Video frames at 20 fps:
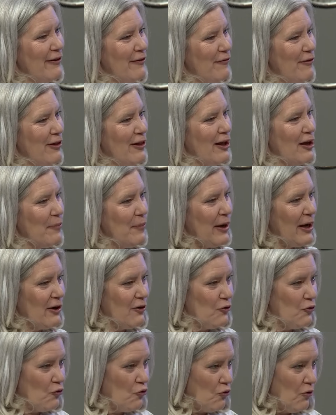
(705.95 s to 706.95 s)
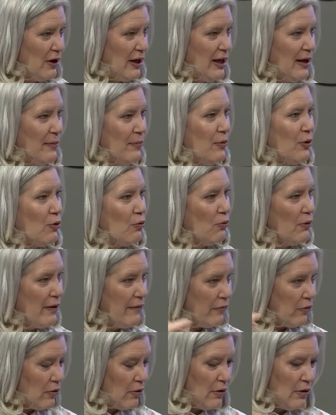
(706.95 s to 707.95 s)
Mm. If you think about a stream, a
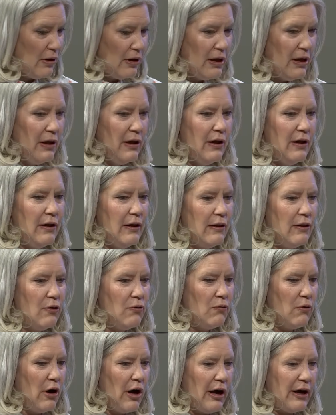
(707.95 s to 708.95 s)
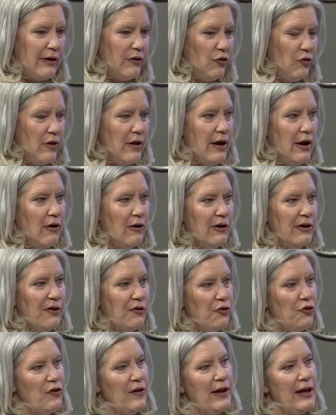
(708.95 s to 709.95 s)
river, the rock is there and
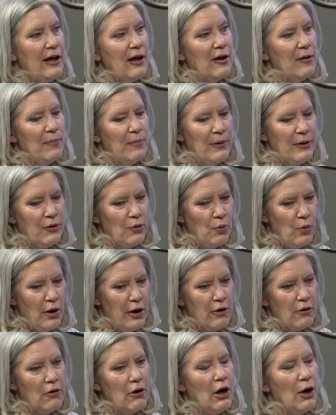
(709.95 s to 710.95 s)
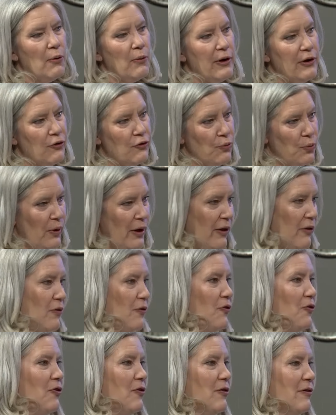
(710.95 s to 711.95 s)
you see it, but the water always
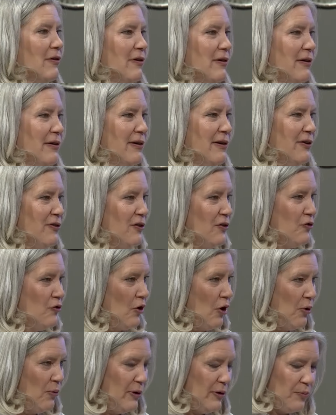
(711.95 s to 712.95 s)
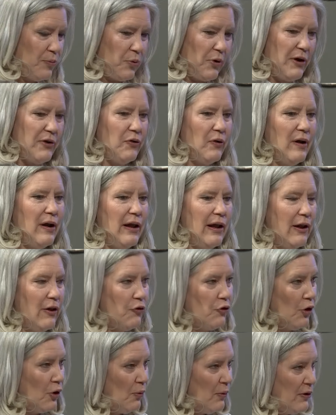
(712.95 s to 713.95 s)
wins because it's always present and
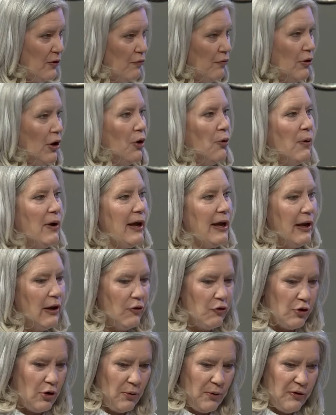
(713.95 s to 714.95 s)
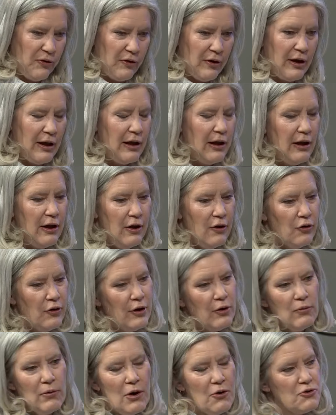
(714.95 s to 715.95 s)
it's always flowing and it's always going to,
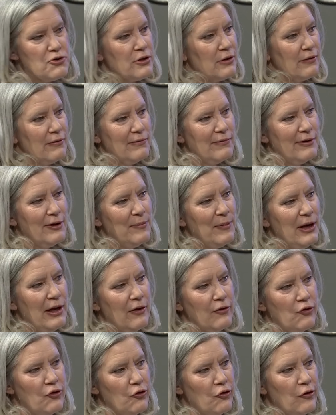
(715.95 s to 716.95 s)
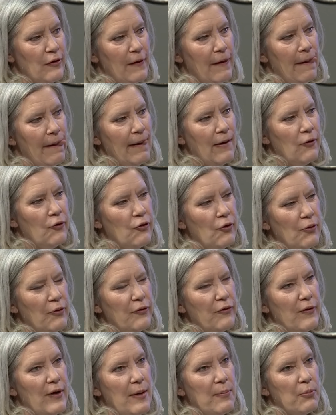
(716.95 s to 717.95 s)
the erosion. I mean, it's just, so
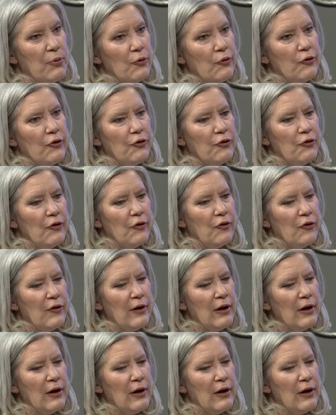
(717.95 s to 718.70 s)
it's that persistence.